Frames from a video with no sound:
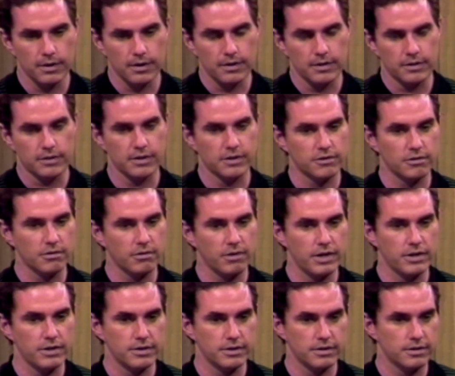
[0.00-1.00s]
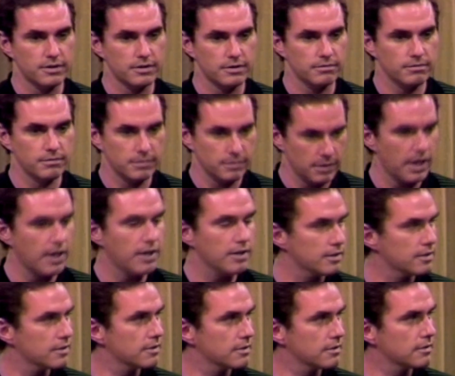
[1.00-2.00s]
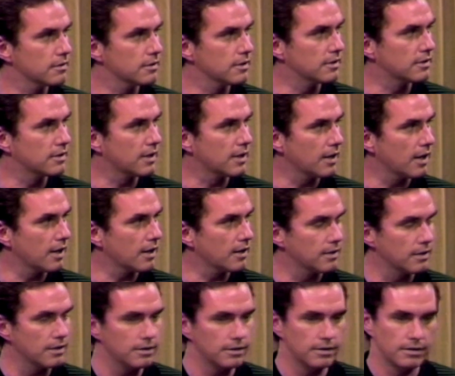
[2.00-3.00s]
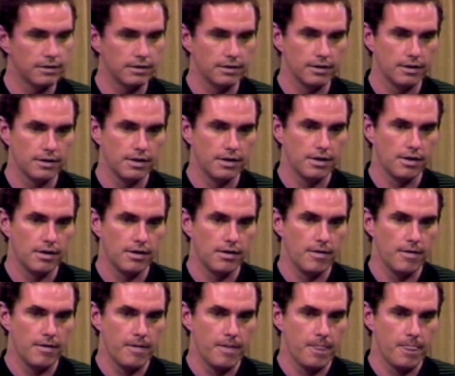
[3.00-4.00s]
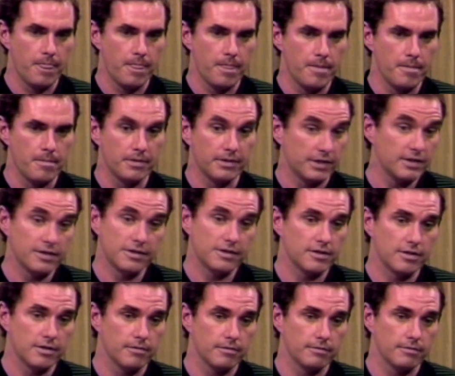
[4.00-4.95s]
situations. Yes, it's connected. But this is